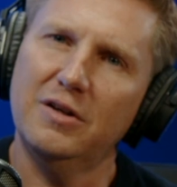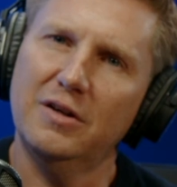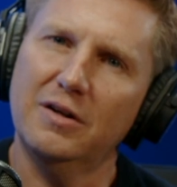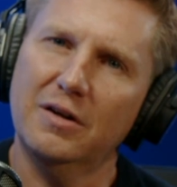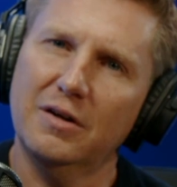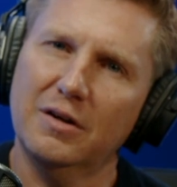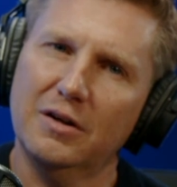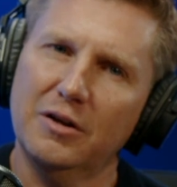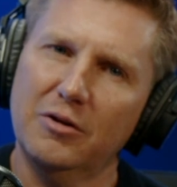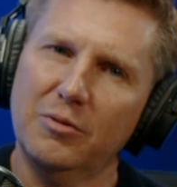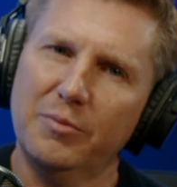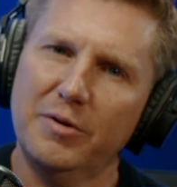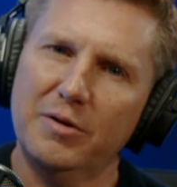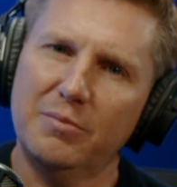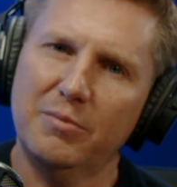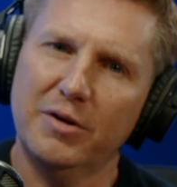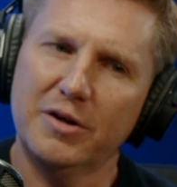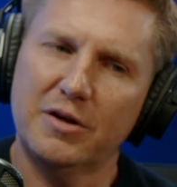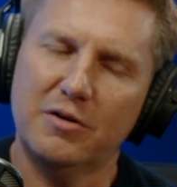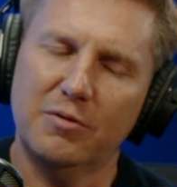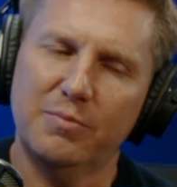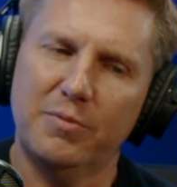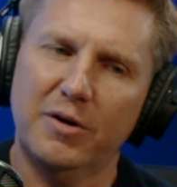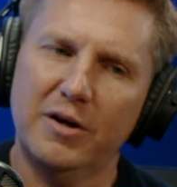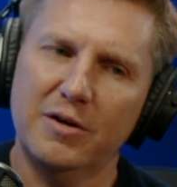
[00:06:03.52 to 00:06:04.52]
in a little bit in
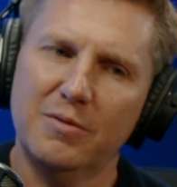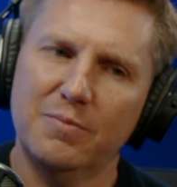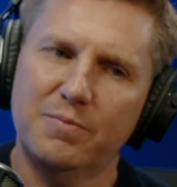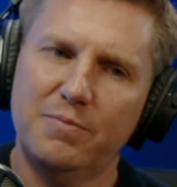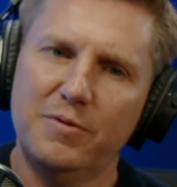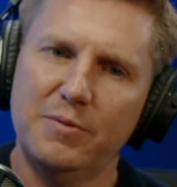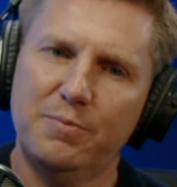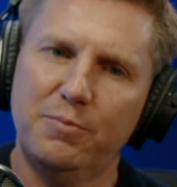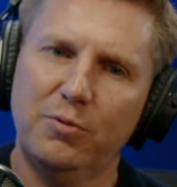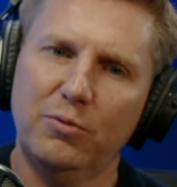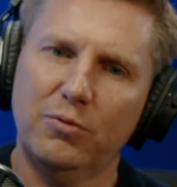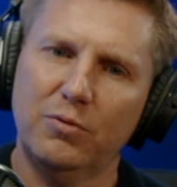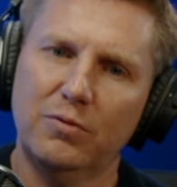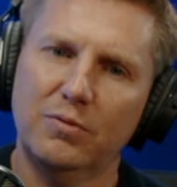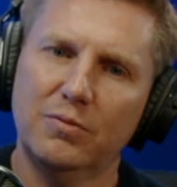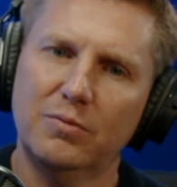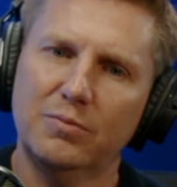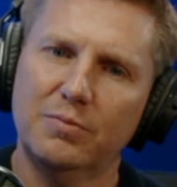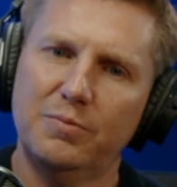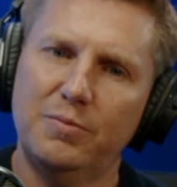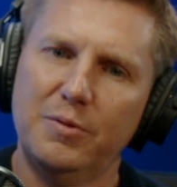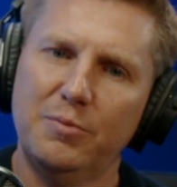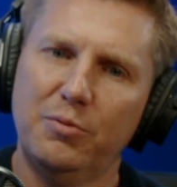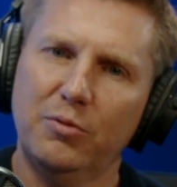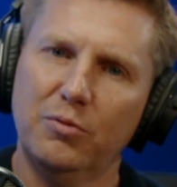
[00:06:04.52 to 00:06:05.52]
microbiome, people
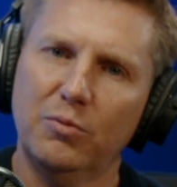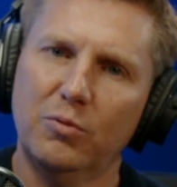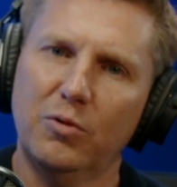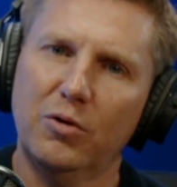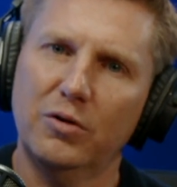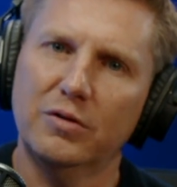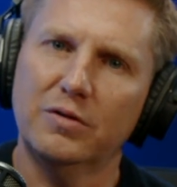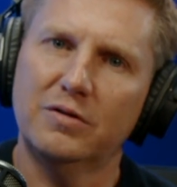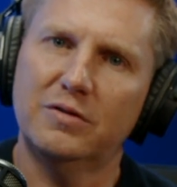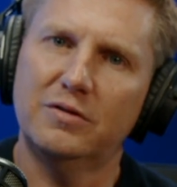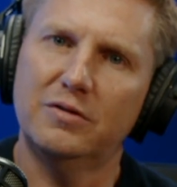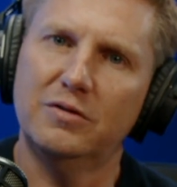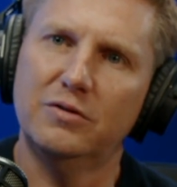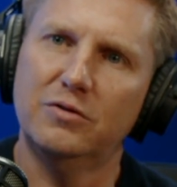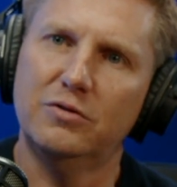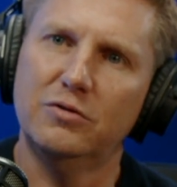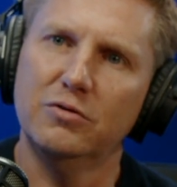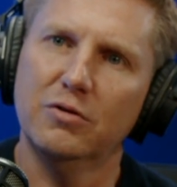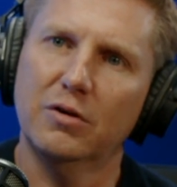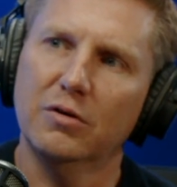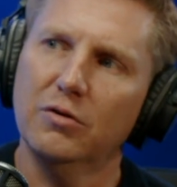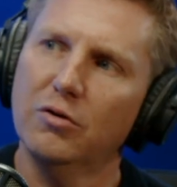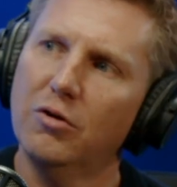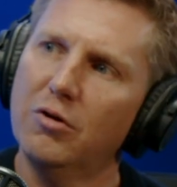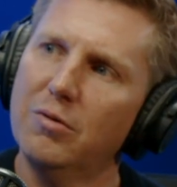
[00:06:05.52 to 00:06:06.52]
want to
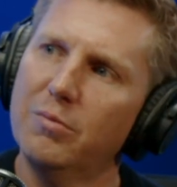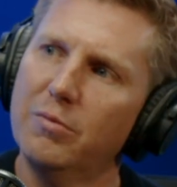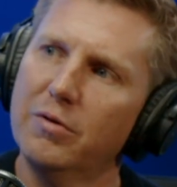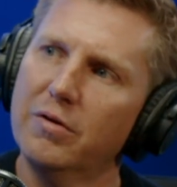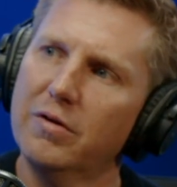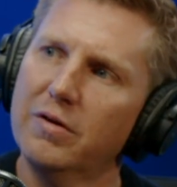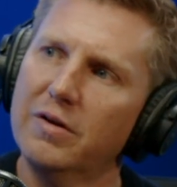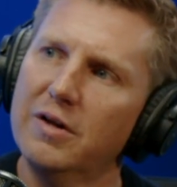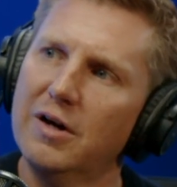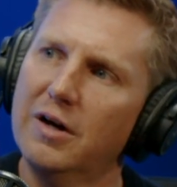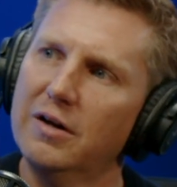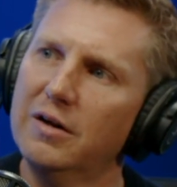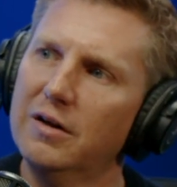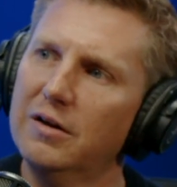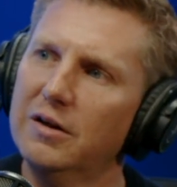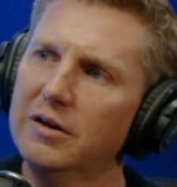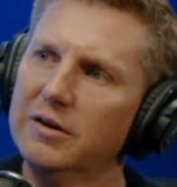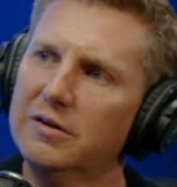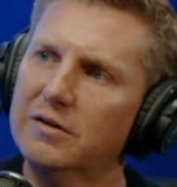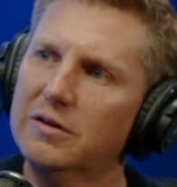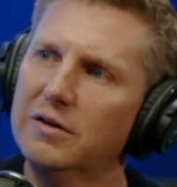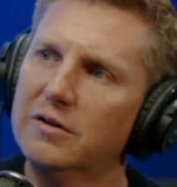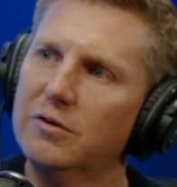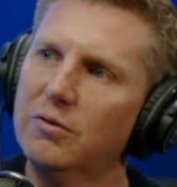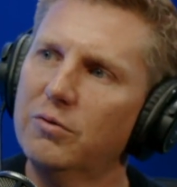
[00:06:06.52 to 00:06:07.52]
do a lot more on the
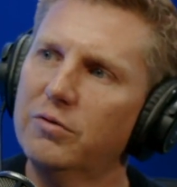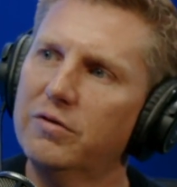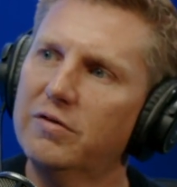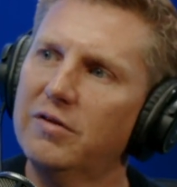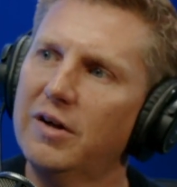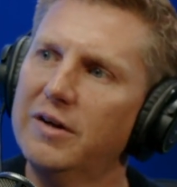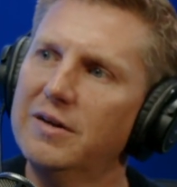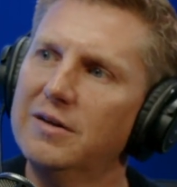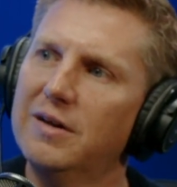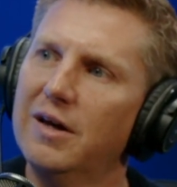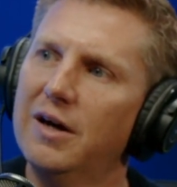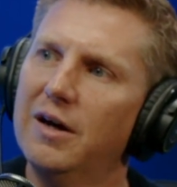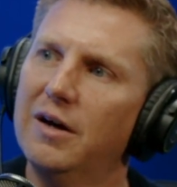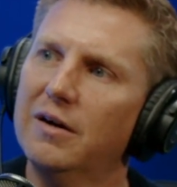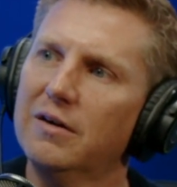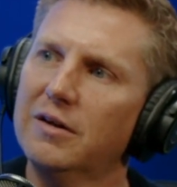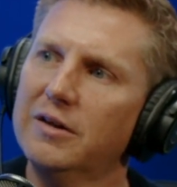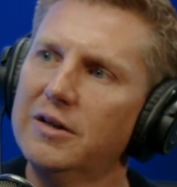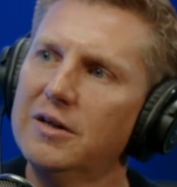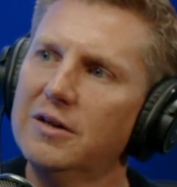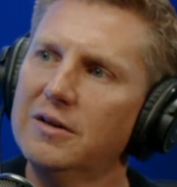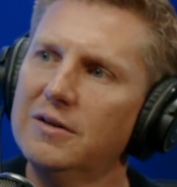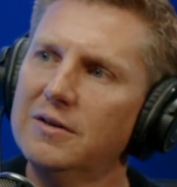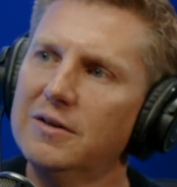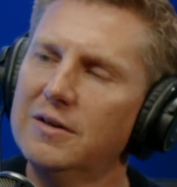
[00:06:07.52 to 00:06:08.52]
analytical side
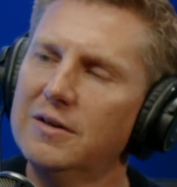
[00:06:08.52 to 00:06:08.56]
earlier.